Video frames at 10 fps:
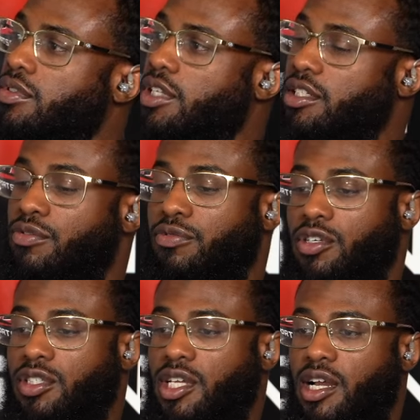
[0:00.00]
That's the
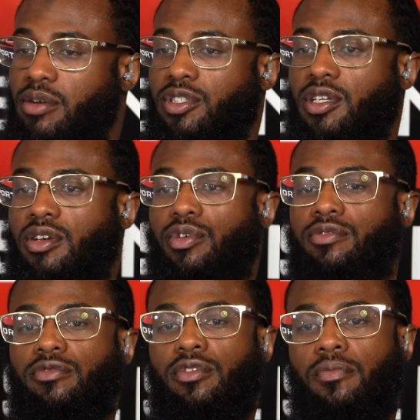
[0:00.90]
first thing I would stay away
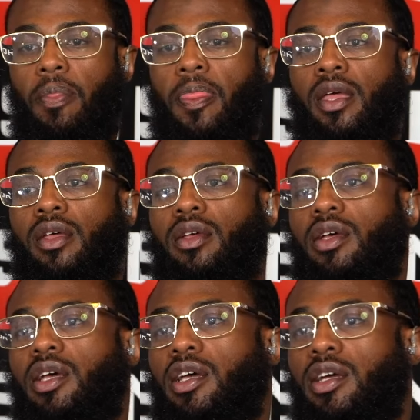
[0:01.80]
from.
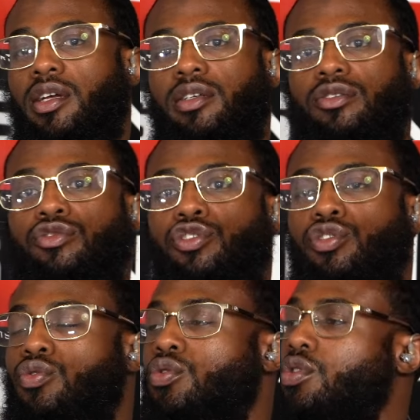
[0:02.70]
And, you
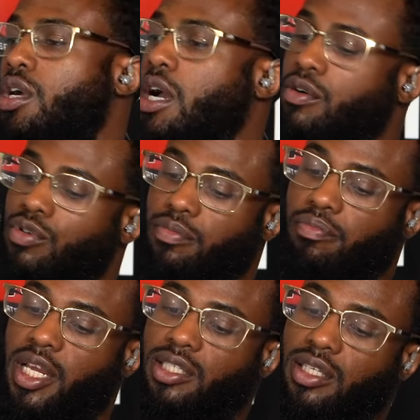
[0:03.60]
know, I would
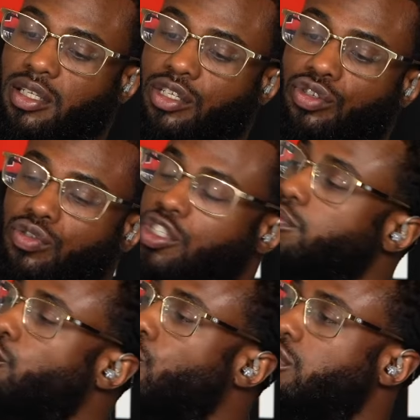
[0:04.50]
basically do just
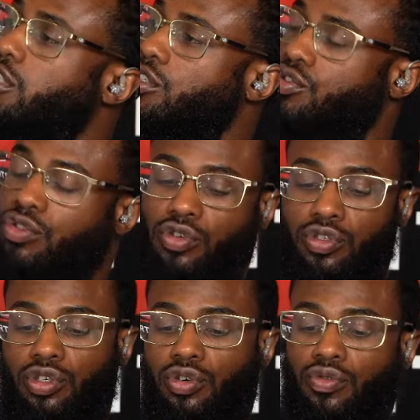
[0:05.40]
portion control.
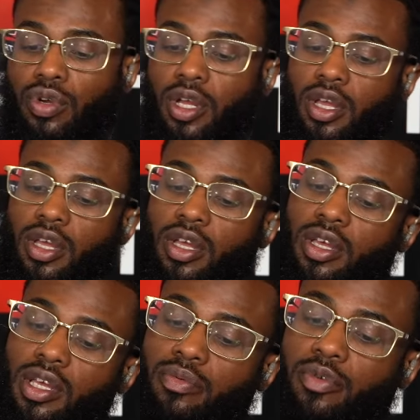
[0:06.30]
So
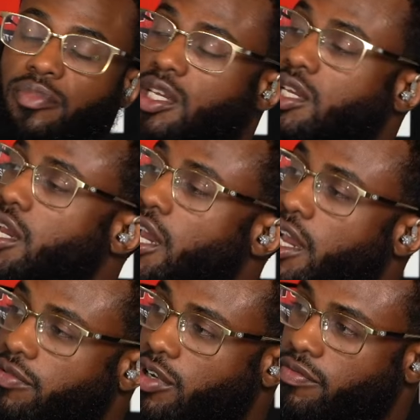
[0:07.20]
it would be
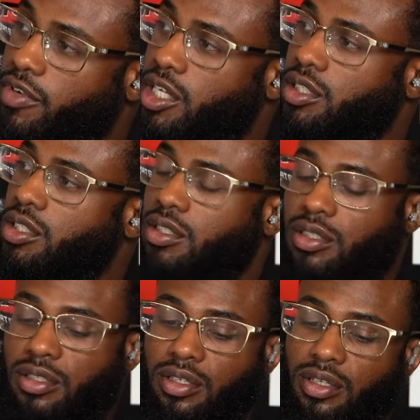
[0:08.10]
half cup veggies,
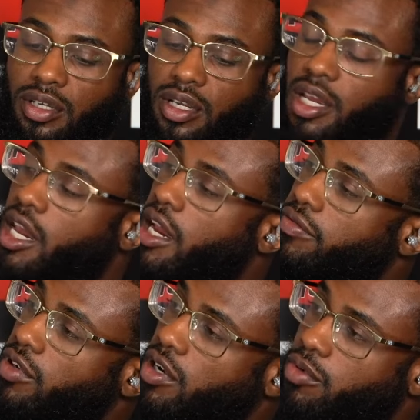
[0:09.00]
half
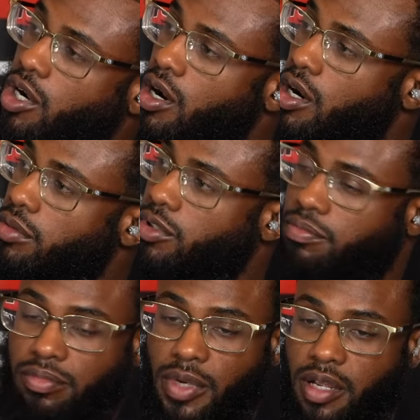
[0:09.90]
cup carbs, it
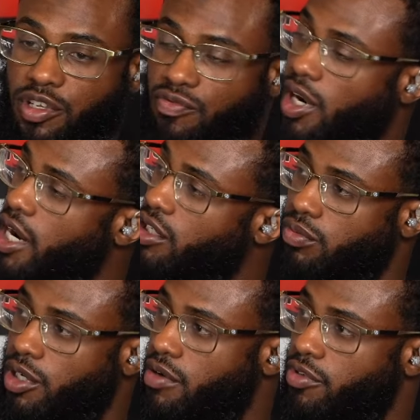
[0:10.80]
might be rice,
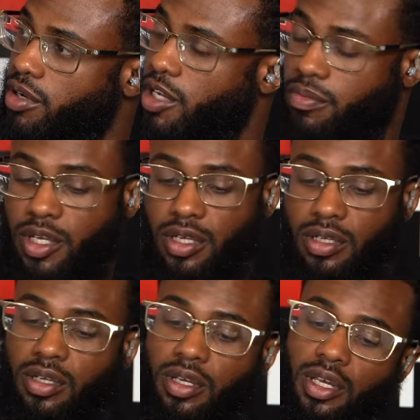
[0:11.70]
whatever it may be,
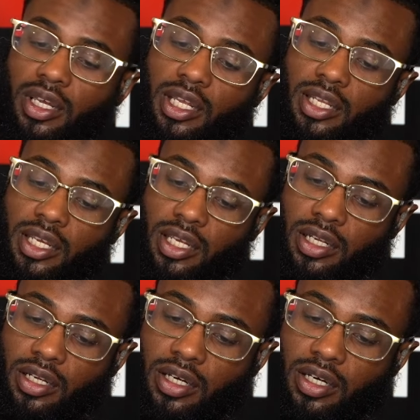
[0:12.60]
and then
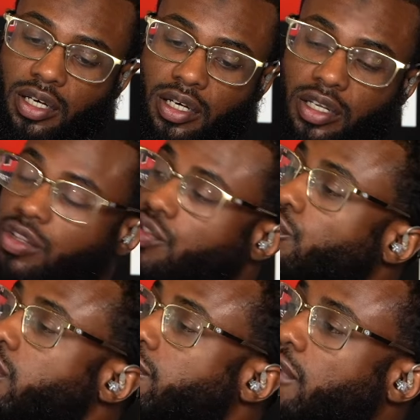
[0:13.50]
3
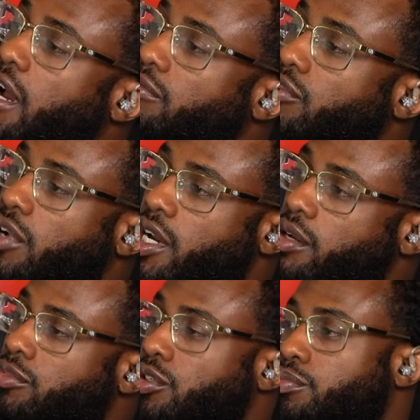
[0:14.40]
to 5
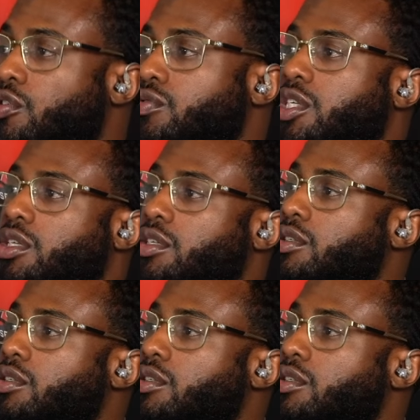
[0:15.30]
grams of protein.